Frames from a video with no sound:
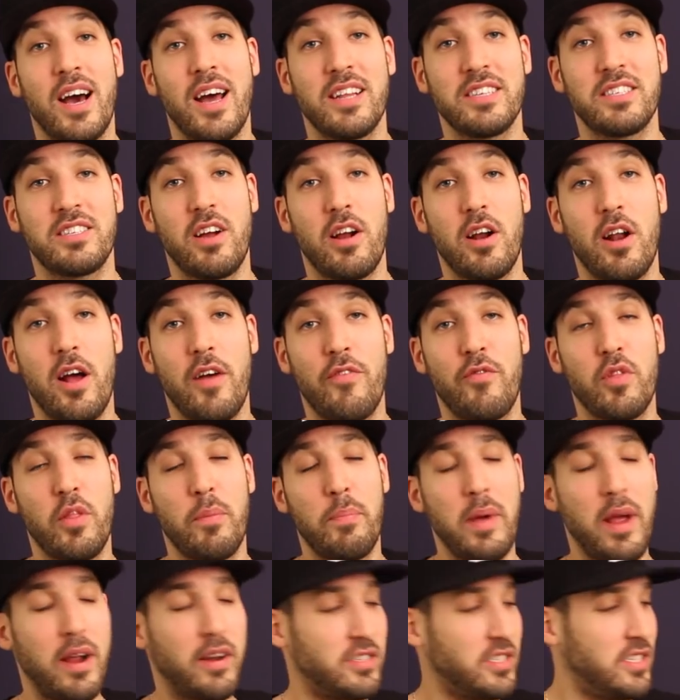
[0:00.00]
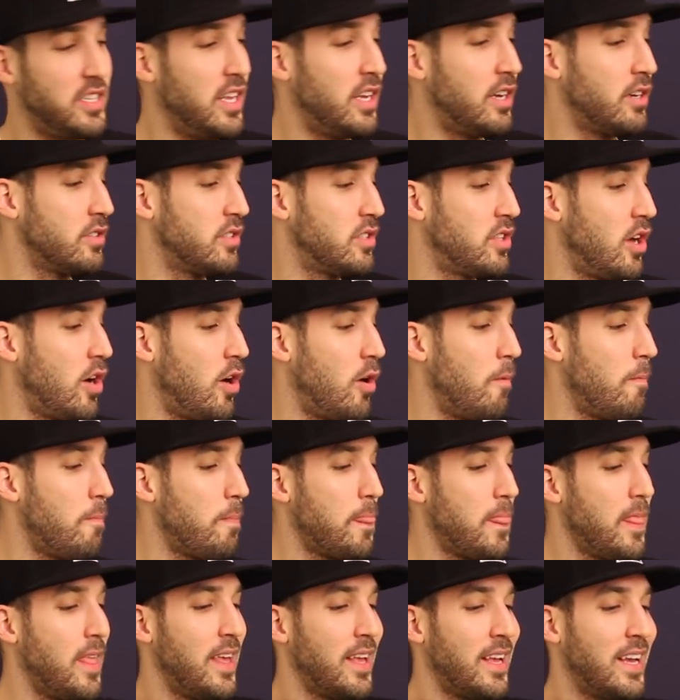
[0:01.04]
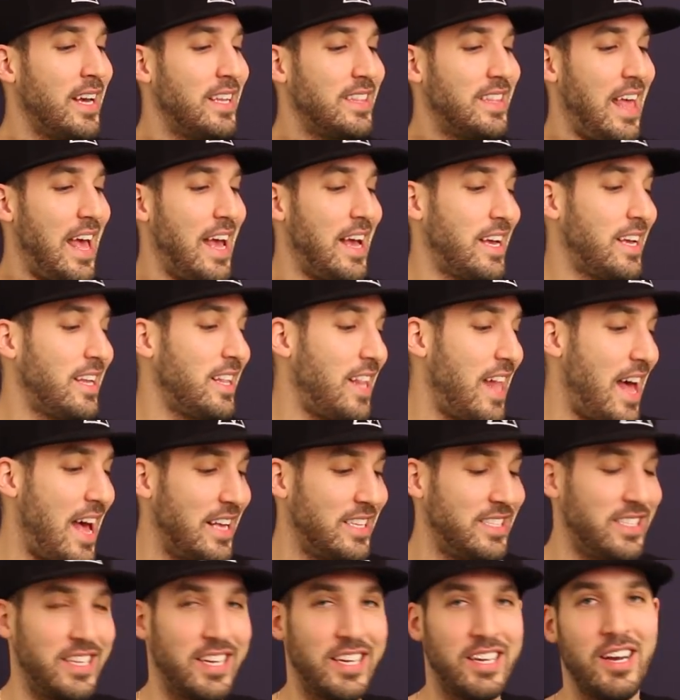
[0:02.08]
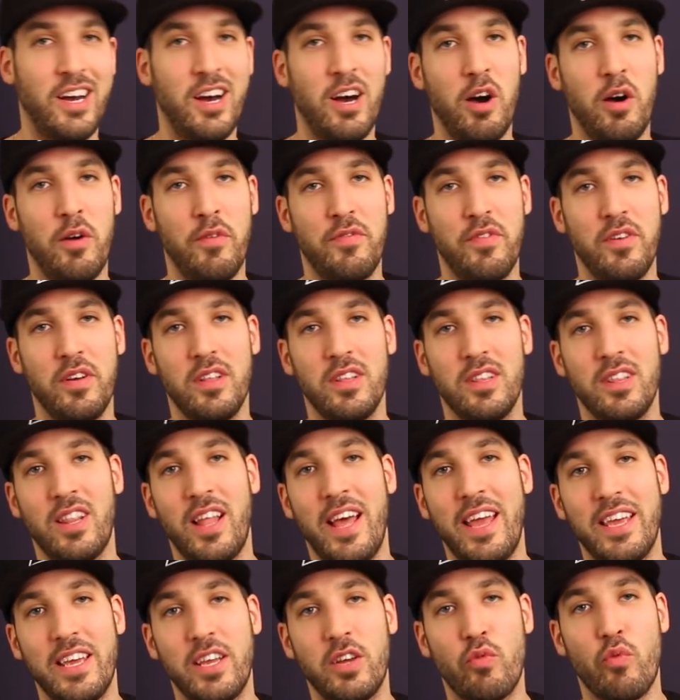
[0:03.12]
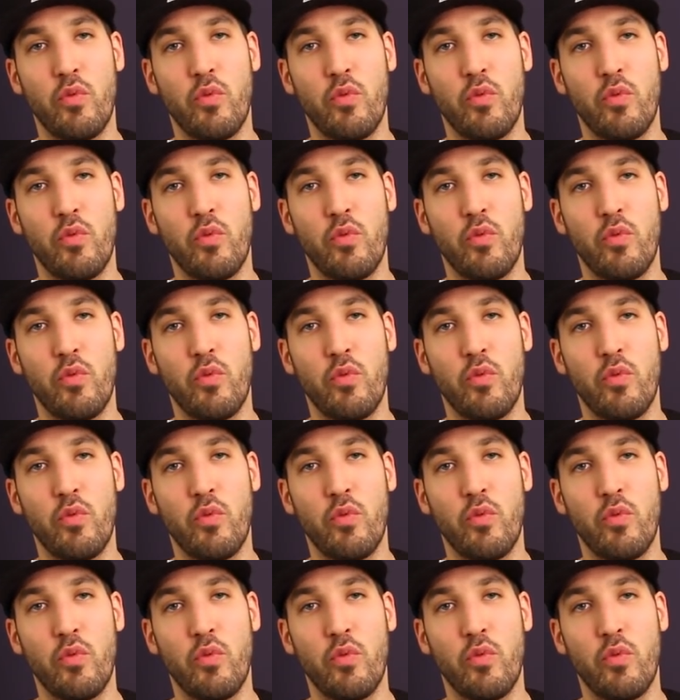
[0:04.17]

Gotta start off with a pair of sneakers though. Got that classic HUF light